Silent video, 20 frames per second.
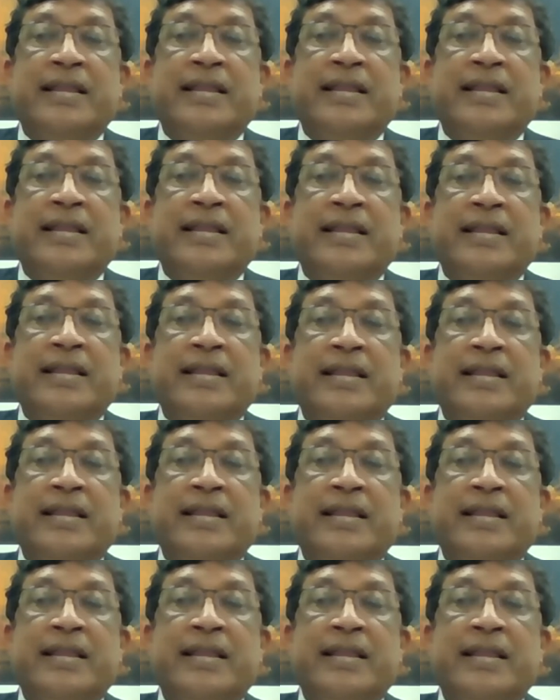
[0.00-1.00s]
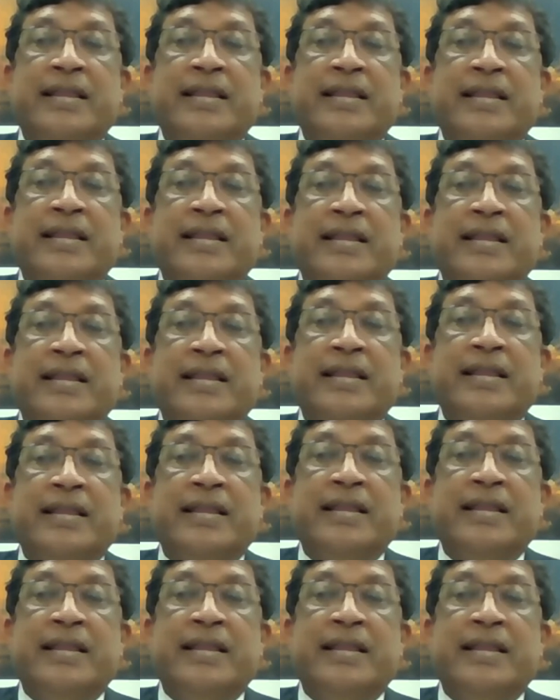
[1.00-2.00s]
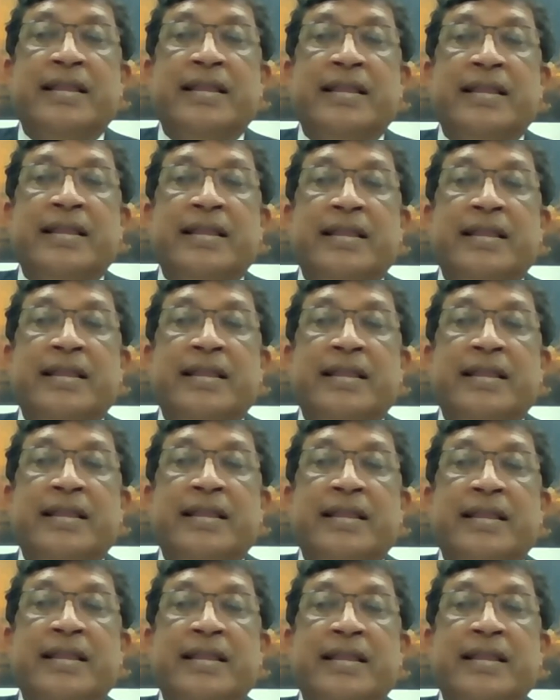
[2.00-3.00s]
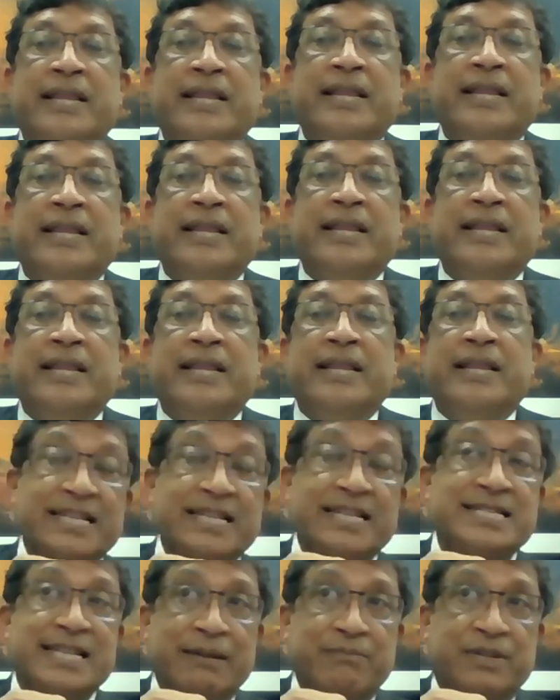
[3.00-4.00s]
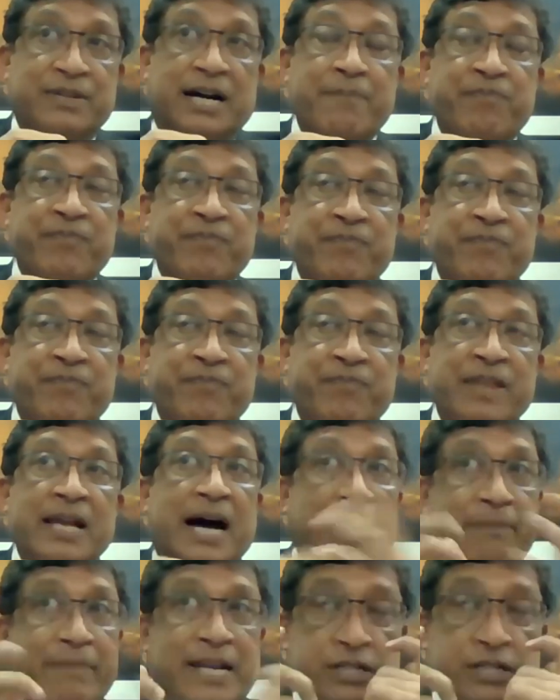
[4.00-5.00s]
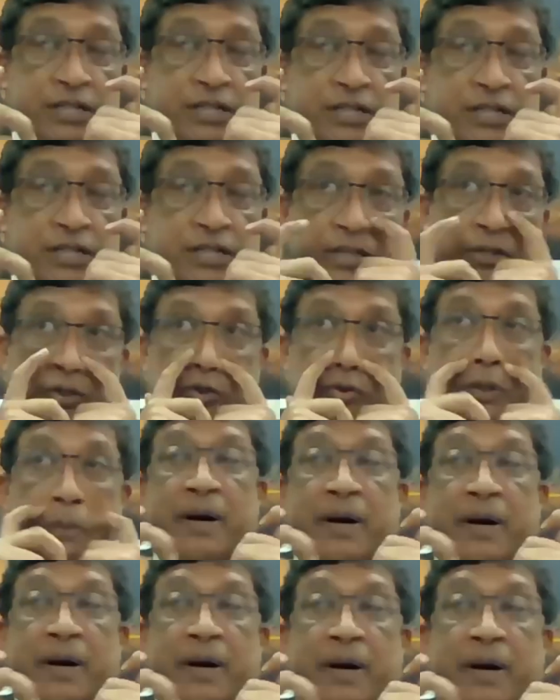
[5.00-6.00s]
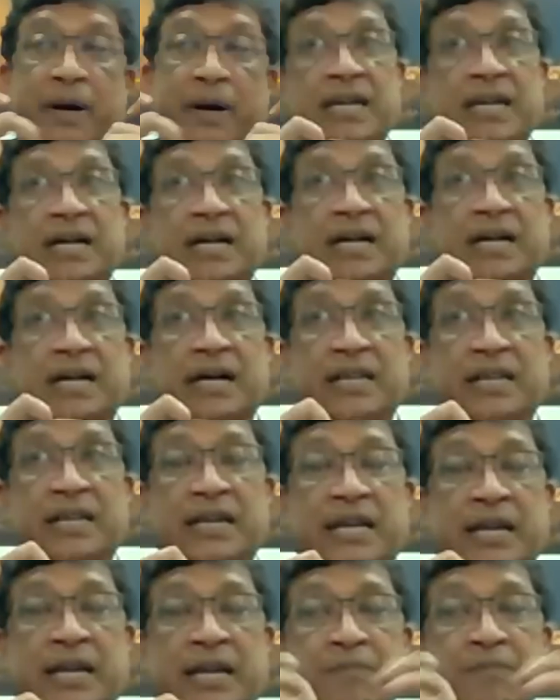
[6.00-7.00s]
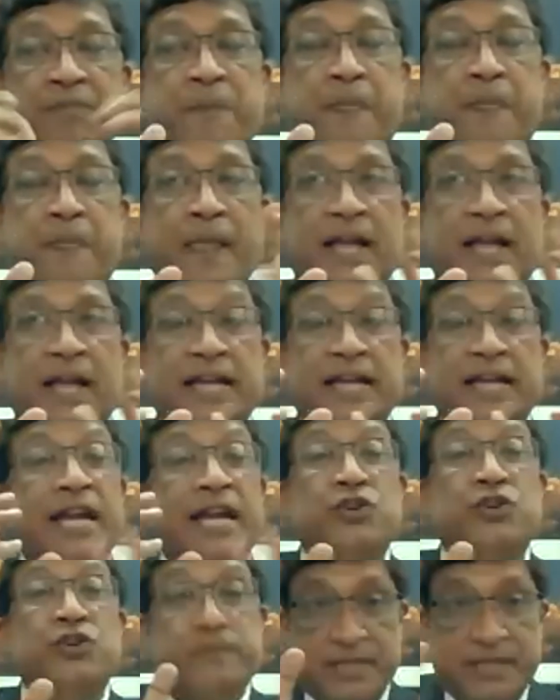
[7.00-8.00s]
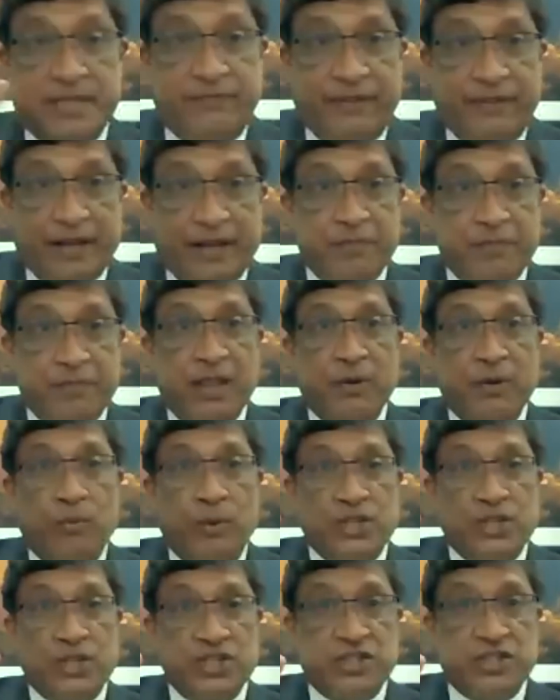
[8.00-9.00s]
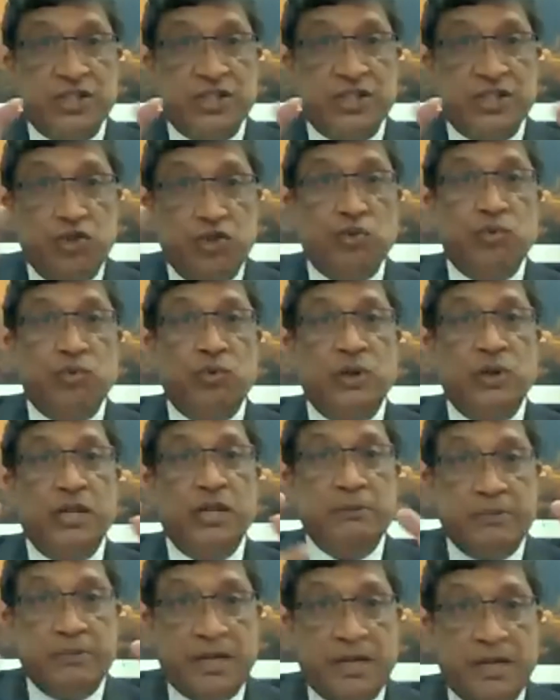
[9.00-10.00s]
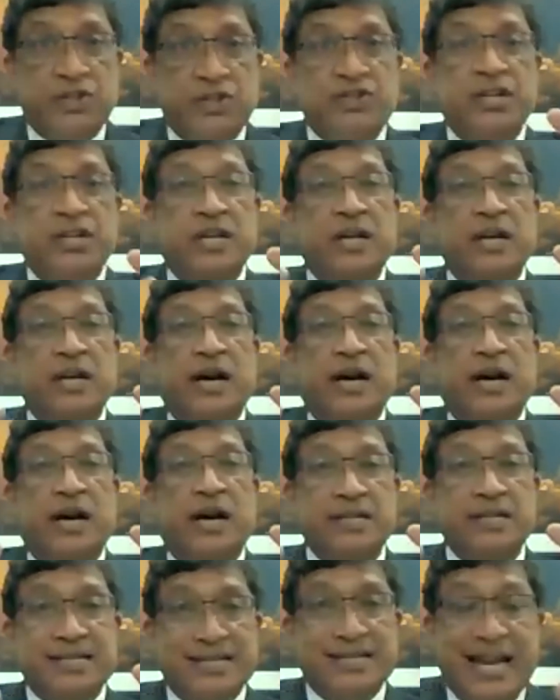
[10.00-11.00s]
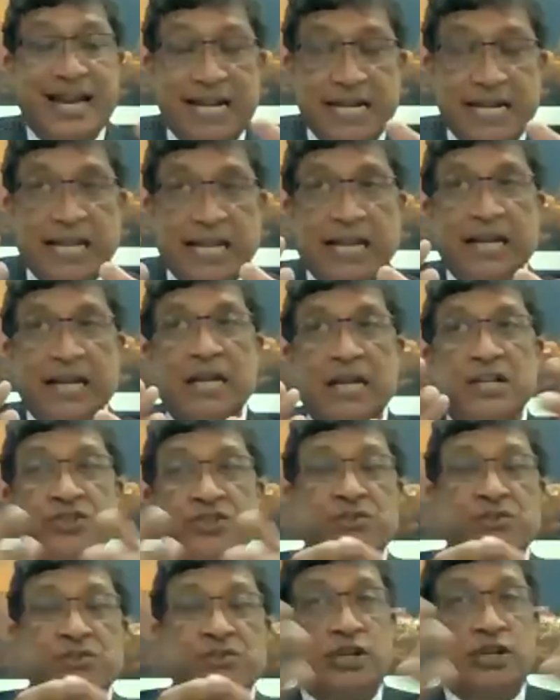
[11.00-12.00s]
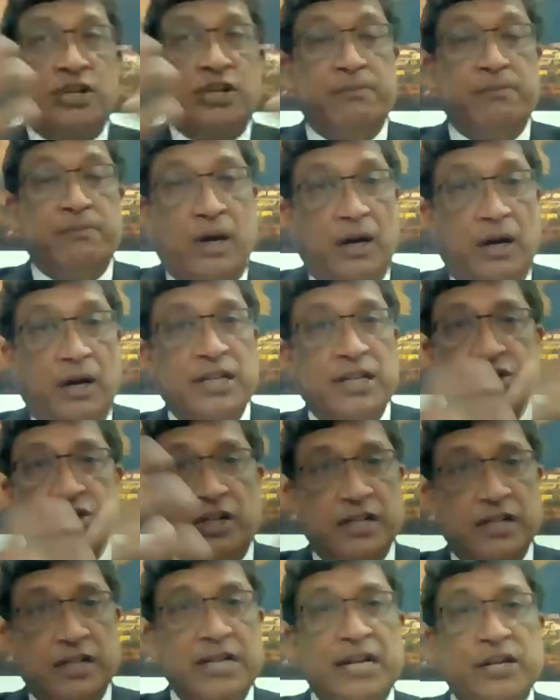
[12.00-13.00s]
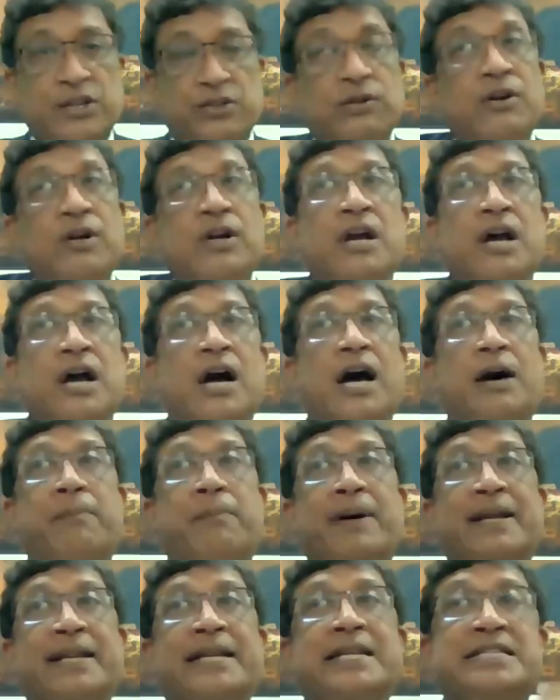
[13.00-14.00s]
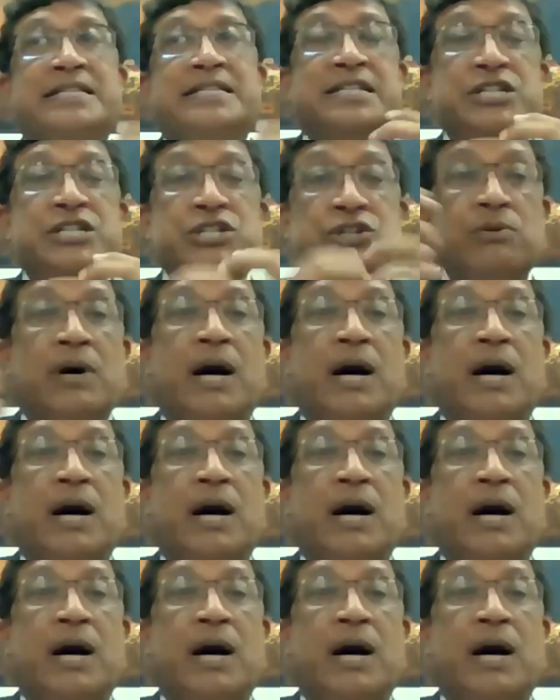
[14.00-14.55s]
to pursue um, uh, at the same time. I mentioned to you about uh, the, uh, the, the Indo-Pacific which is a new emerging understanding. So it's not a bloc, it's not a NATO, uh, but it's a new